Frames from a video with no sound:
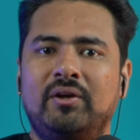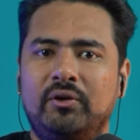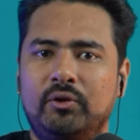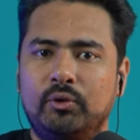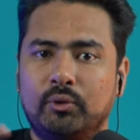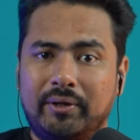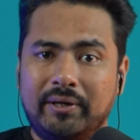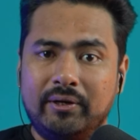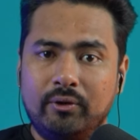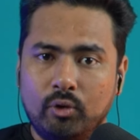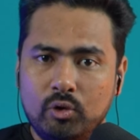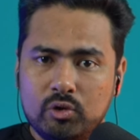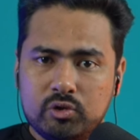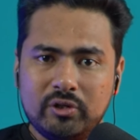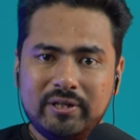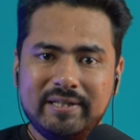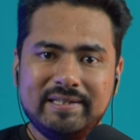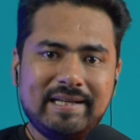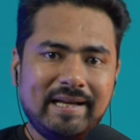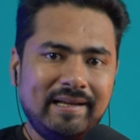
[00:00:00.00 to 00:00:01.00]
You can also
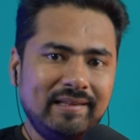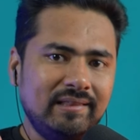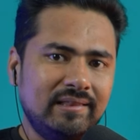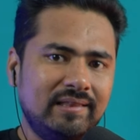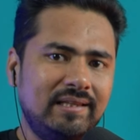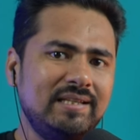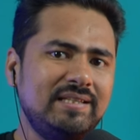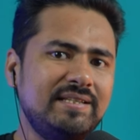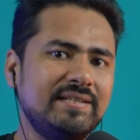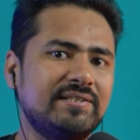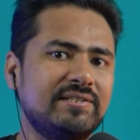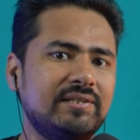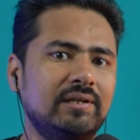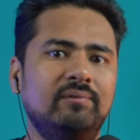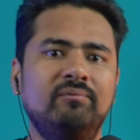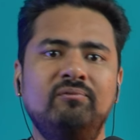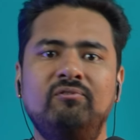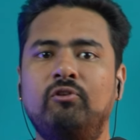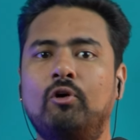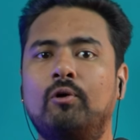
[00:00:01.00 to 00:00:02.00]
design this
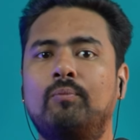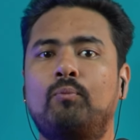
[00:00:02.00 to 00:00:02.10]
system for